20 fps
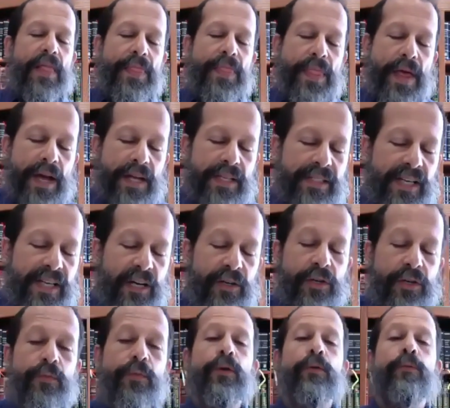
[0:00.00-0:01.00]
that's how
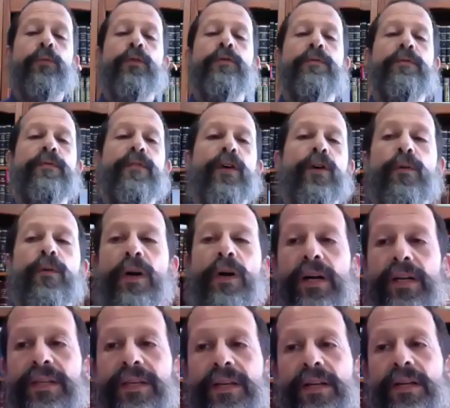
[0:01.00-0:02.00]
you will move
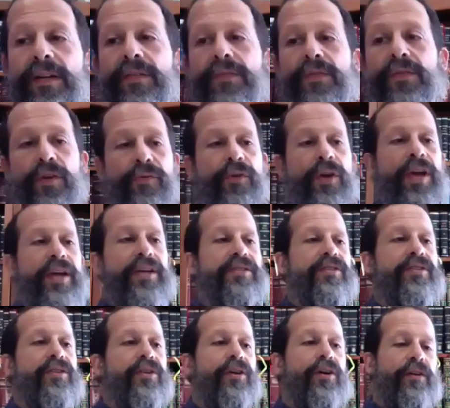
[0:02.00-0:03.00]
forward the
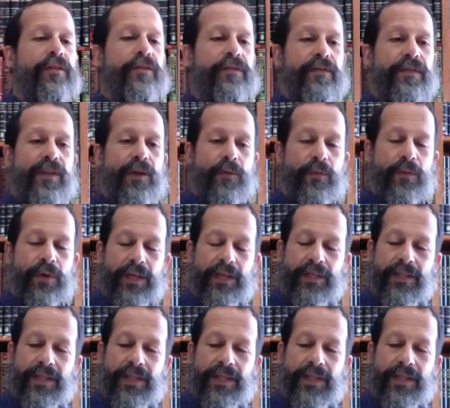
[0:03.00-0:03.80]
rest of the week.